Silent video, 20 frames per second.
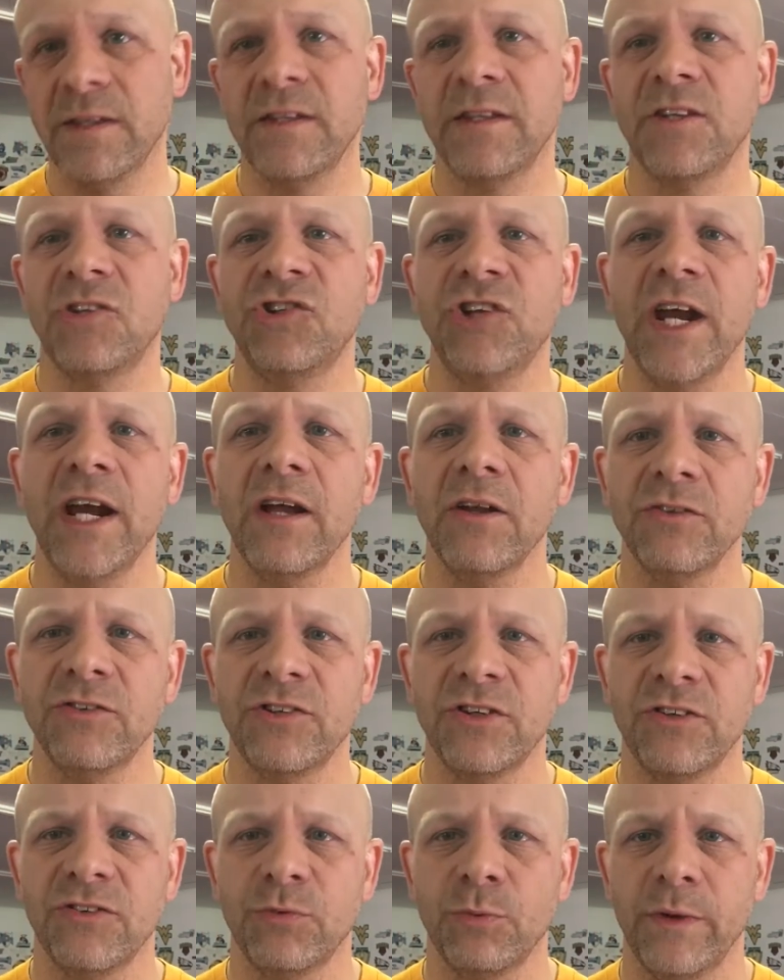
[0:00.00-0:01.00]
The
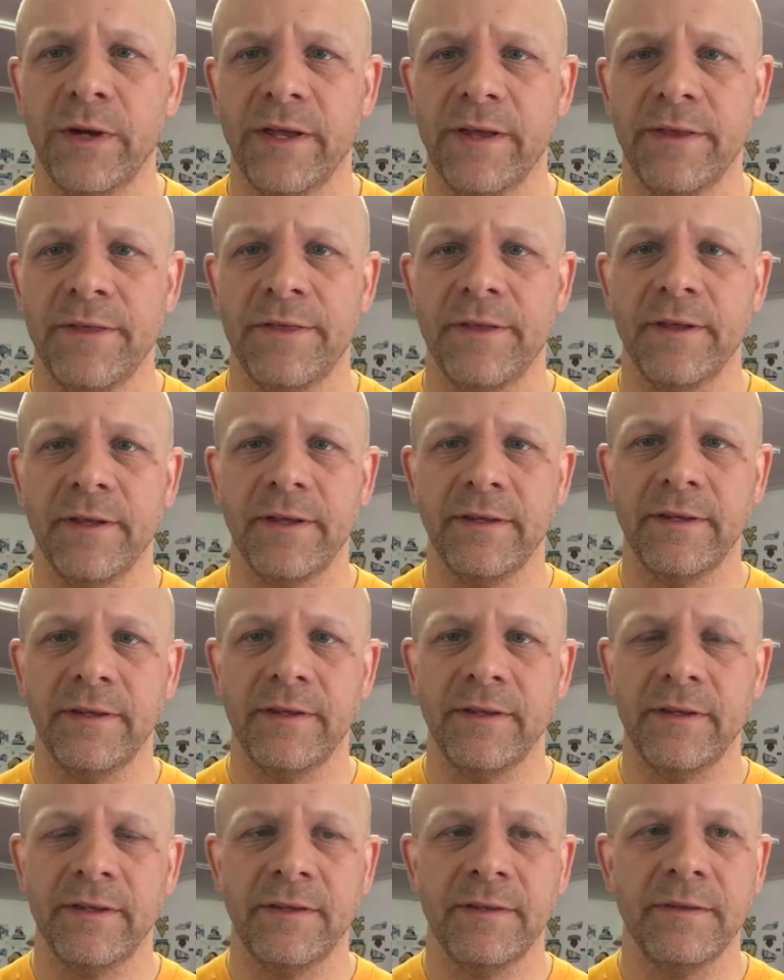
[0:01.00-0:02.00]
challenges with
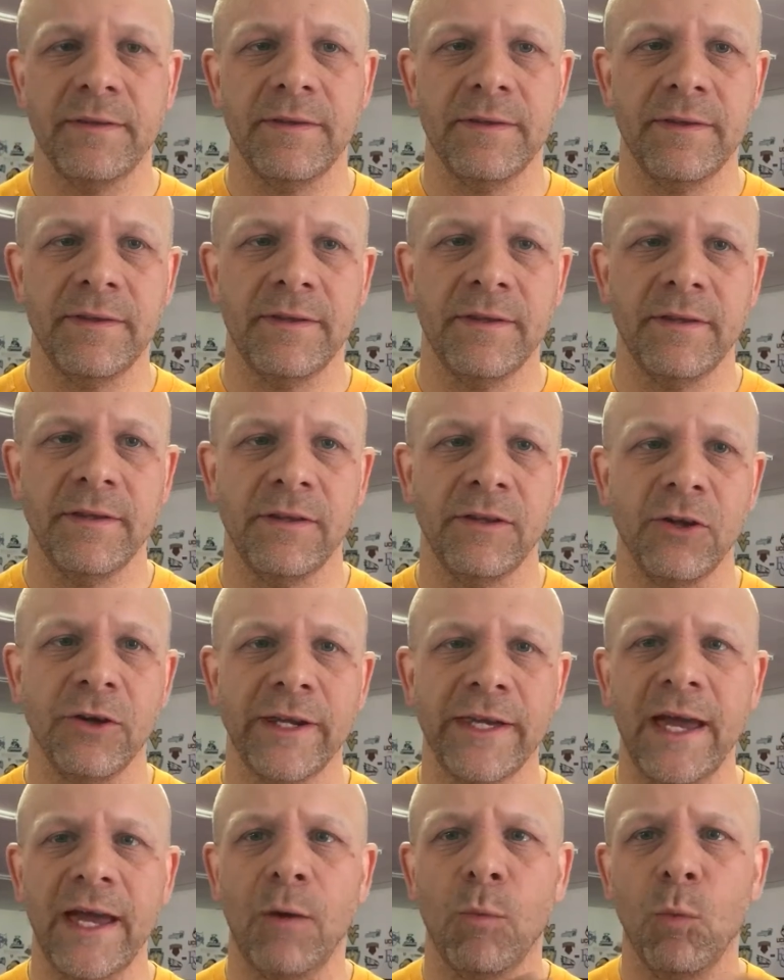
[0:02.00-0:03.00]

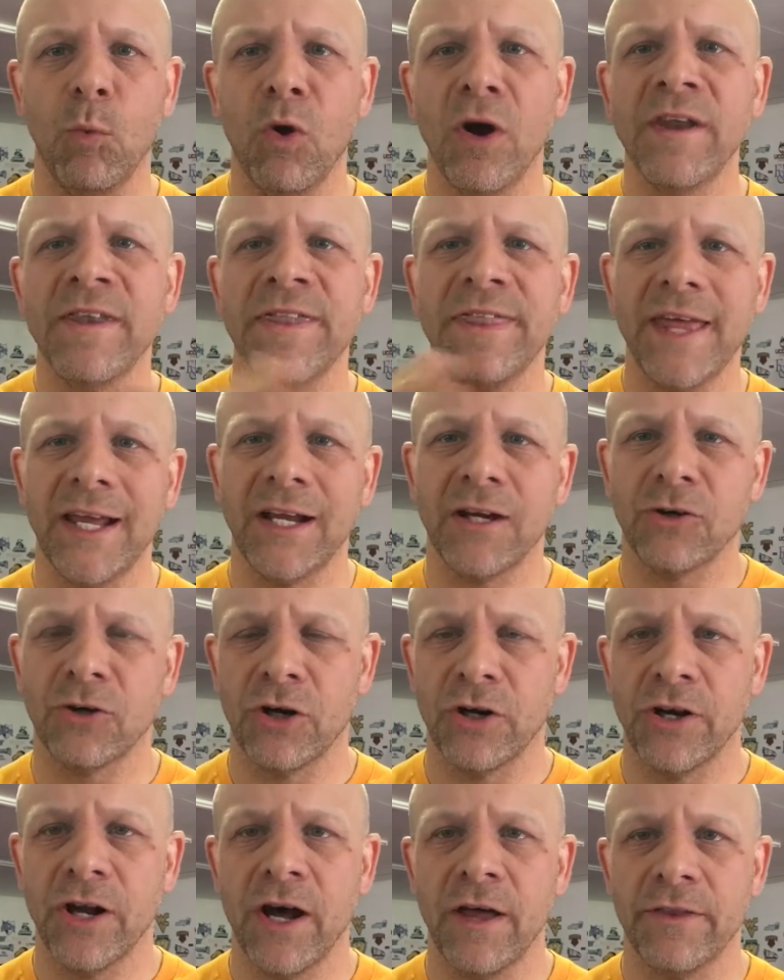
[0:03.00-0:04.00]
looking at one thing
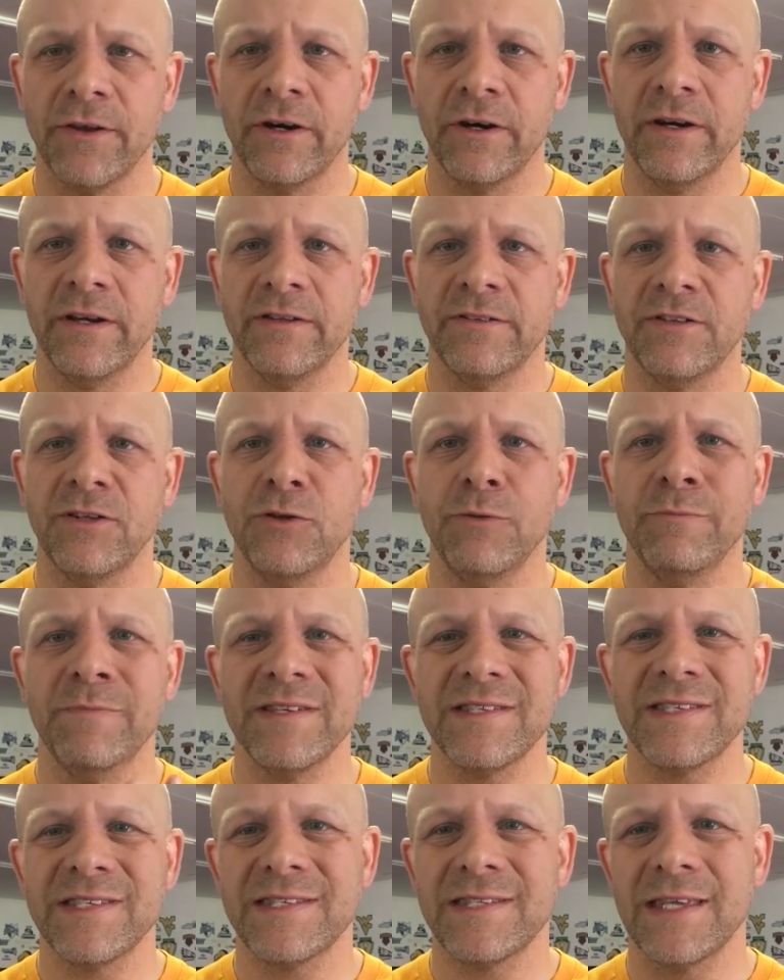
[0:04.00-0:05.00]
or another is that you
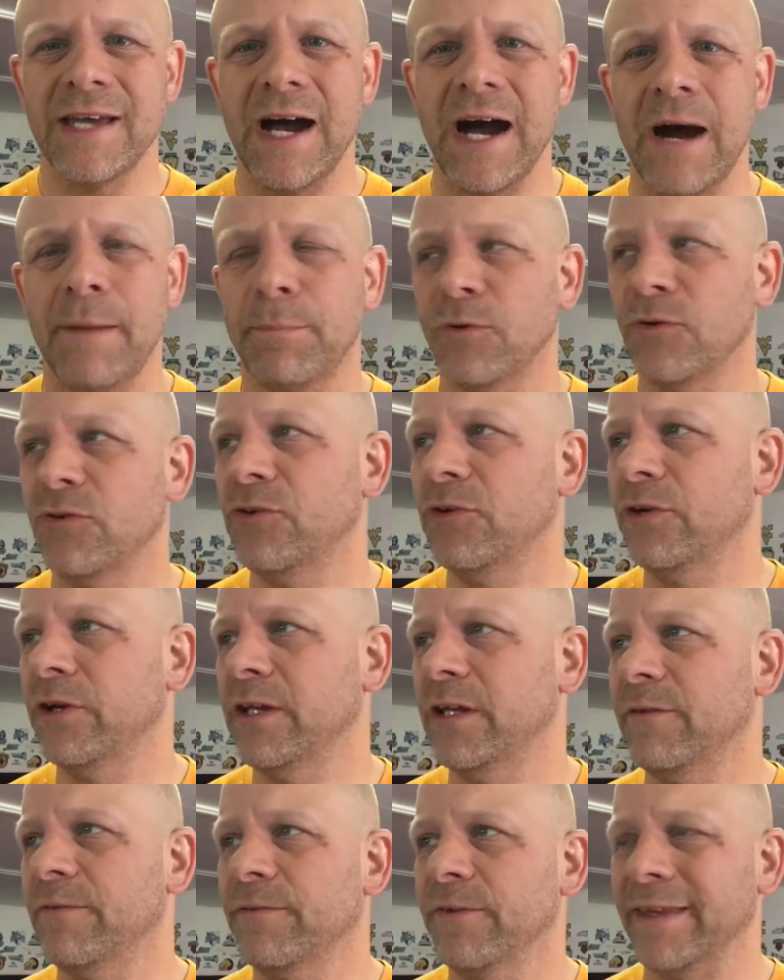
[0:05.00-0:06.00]
miss the
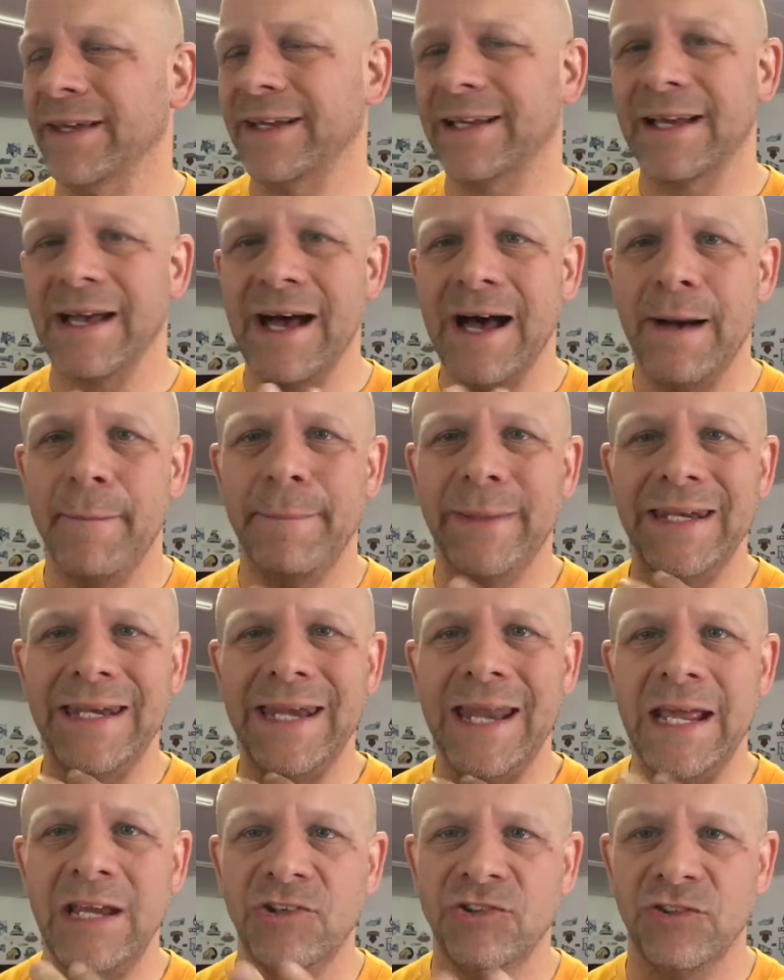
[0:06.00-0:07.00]
opportunity for the
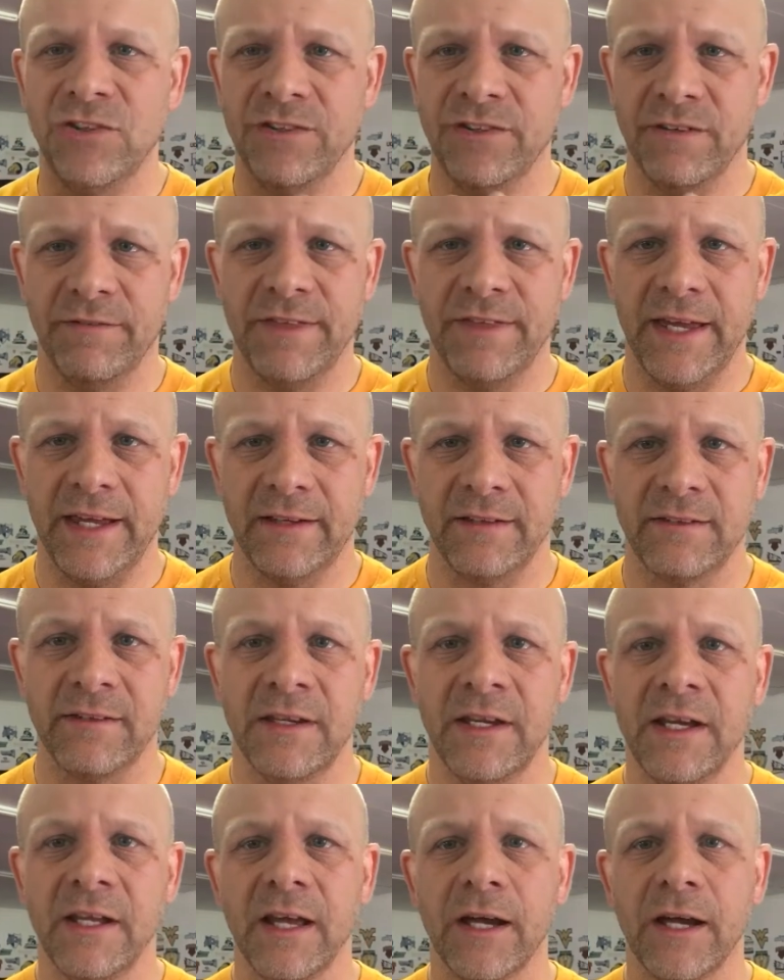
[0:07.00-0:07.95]
combinations of things.